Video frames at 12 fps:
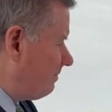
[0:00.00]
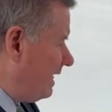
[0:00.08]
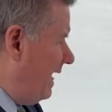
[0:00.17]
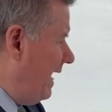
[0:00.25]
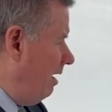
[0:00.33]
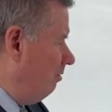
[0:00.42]

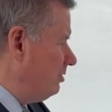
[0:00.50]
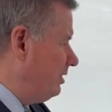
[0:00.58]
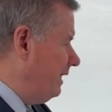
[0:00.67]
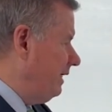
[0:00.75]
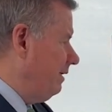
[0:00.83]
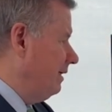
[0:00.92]

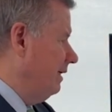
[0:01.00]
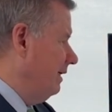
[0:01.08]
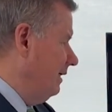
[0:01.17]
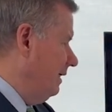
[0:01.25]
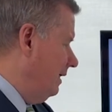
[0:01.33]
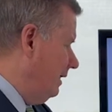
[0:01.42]
housing,
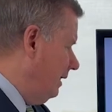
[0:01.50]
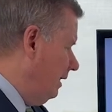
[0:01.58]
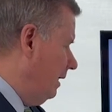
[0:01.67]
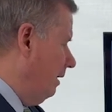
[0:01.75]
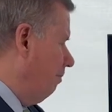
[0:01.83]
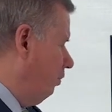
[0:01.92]

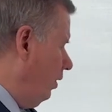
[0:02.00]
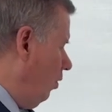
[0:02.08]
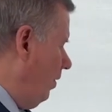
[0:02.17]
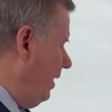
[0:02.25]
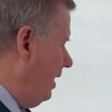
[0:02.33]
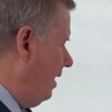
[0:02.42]

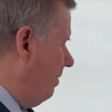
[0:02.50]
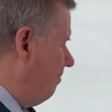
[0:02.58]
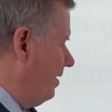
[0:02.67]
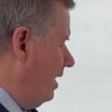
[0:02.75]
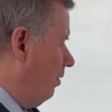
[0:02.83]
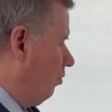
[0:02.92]
employee
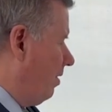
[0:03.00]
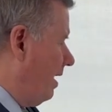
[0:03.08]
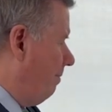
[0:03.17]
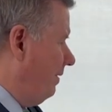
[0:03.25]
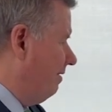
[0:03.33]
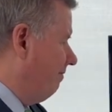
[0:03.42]

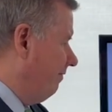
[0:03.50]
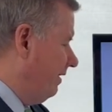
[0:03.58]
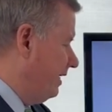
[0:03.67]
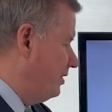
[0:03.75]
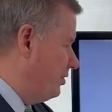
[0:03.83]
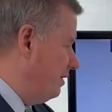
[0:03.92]
rampant
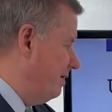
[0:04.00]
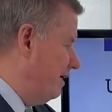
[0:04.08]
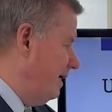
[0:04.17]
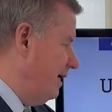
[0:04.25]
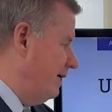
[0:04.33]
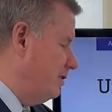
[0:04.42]
inflation,
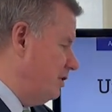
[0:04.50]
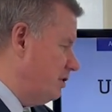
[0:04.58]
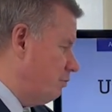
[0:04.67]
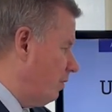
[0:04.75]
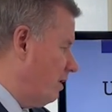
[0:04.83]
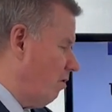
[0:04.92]
and
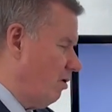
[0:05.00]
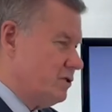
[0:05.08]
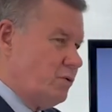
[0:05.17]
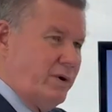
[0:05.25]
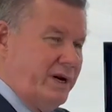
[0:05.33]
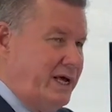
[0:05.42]
just regardless
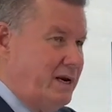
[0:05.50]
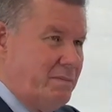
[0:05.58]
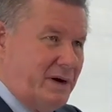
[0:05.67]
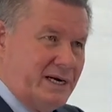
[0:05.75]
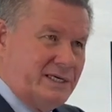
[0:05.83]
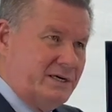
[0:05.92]
of what
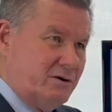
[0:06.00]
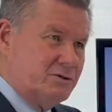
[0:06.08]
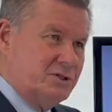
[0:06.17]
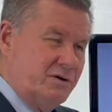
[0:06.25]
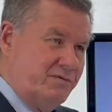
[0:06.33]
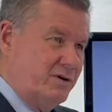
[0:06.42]
anybody
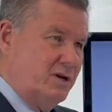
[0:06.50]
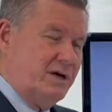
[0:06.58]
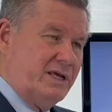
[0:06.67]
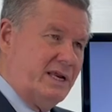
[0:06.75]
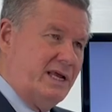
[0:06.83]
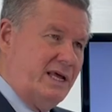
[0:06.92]
tells you, if you
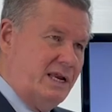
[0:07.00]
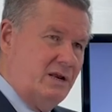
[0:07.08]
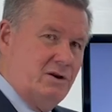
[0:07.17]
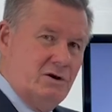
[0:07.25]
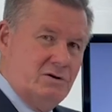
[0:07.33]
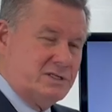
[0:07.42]
look at any
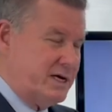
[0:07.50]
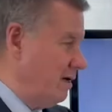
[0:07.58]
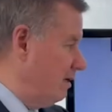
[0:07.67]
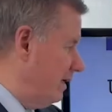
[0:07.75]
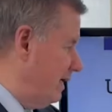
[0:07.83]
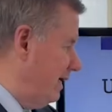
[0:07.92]
news
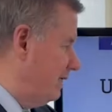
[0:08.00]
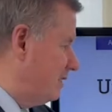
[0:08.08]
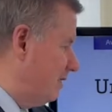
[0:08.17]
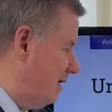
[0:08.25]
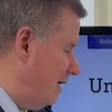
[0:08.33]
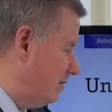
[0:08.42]
outlet, it's
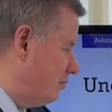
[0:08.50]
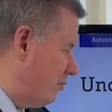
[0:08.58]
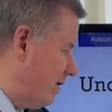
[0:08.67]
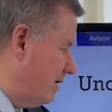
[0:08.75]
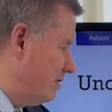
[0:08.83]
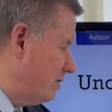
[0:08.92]
not
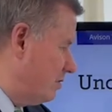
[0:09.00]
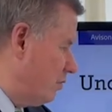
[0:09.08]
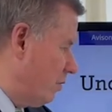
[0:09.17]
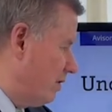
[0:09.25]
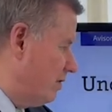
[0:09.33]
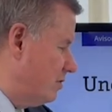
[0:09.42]

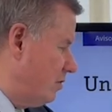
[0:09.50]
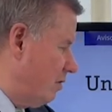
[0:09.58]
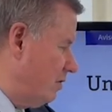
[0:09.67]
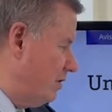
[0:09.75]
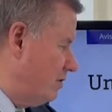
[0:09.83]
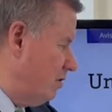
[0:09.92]
transitory. The,
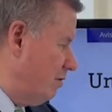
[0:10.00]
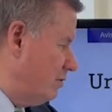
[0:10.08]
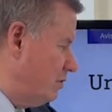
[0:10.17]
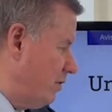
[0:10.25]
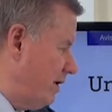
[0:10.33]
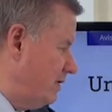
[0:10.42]
ter- the term
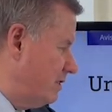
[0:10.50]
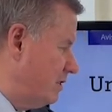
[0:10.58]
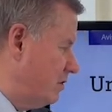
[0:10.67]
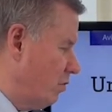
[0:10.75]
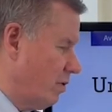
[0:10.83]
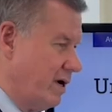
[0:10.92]

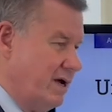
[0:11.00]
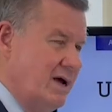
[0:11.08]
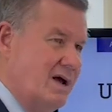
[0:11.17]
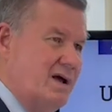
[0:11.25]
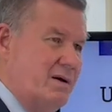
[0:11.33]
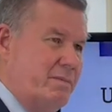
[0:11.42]
transitory
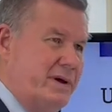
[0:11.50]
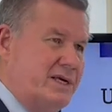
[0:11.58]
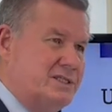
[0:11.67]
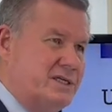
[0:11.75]
means